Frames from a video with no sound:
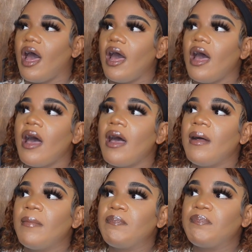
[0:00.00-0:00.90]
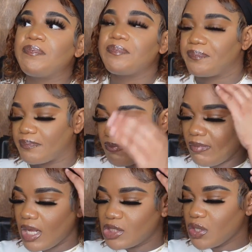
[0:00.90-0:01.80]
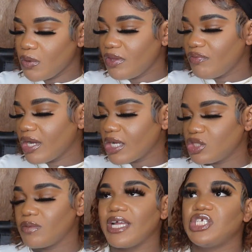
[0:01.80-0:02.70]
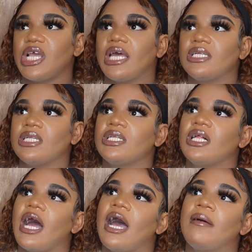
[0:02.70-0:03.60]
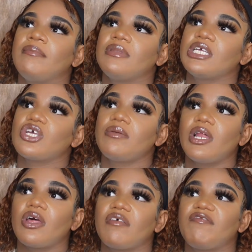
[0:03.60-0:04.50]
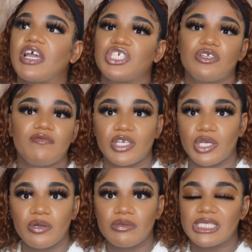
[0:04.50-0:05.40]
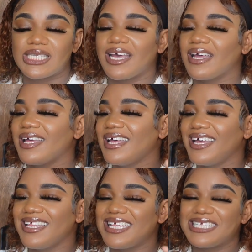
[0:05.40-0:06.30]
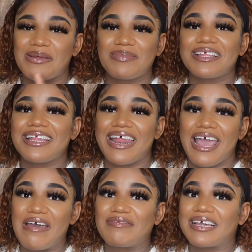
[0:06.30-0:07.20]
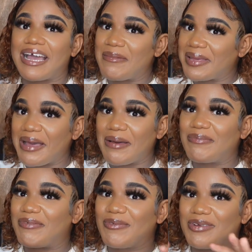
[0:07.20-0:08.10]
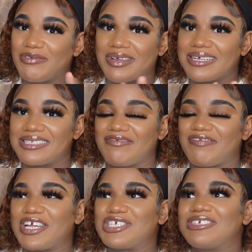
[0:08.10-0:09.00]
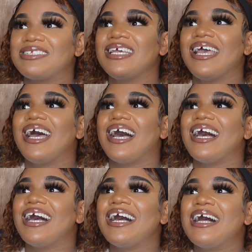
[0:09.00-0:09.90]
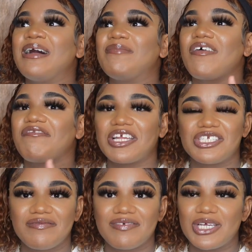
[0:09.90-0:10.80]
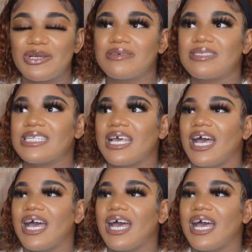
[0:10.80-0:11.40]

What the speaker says: So with regards to my channel, there's going to be a lot of fashion videos. There's something that I have coming up with regards to fashion. Fashion videos.